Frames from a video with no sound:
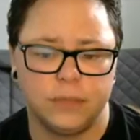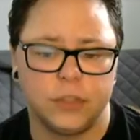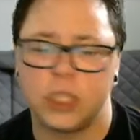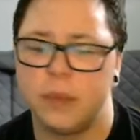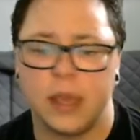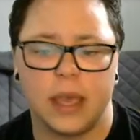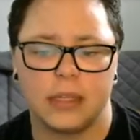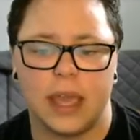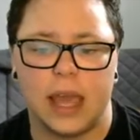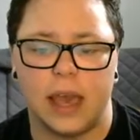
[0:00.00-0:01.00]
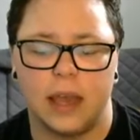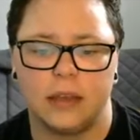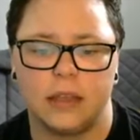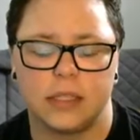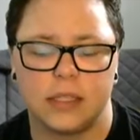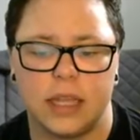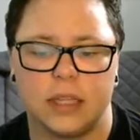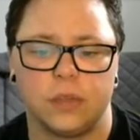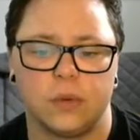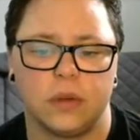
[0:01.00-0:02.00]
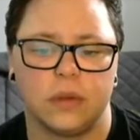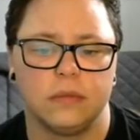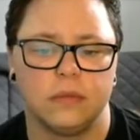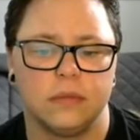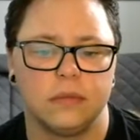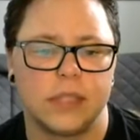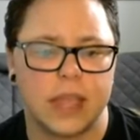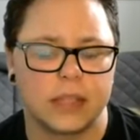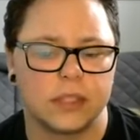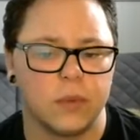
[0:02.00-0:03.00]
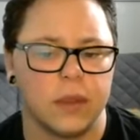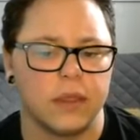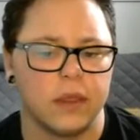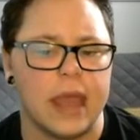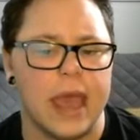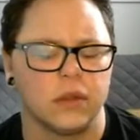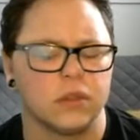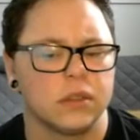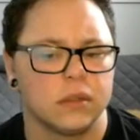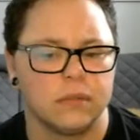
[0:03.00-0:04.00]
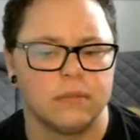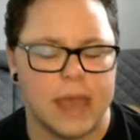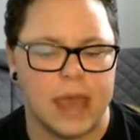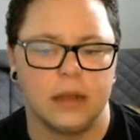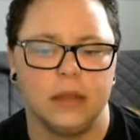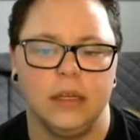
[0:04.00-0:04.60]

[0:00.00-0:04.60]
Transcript: just because he had consensual sex with an adult man.